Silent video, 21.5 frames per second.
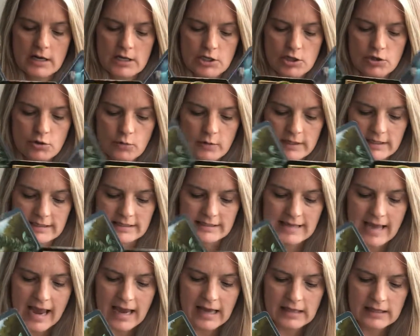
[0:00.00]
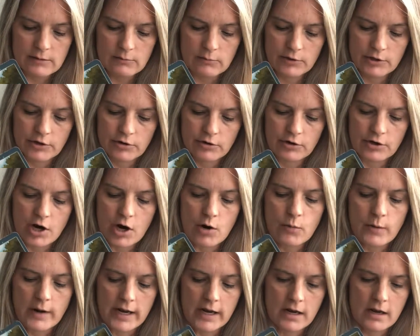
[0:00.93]
and you know exactly where you're
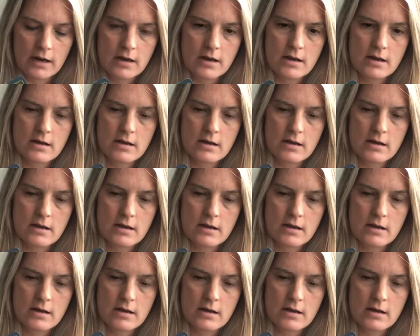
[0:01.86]
going.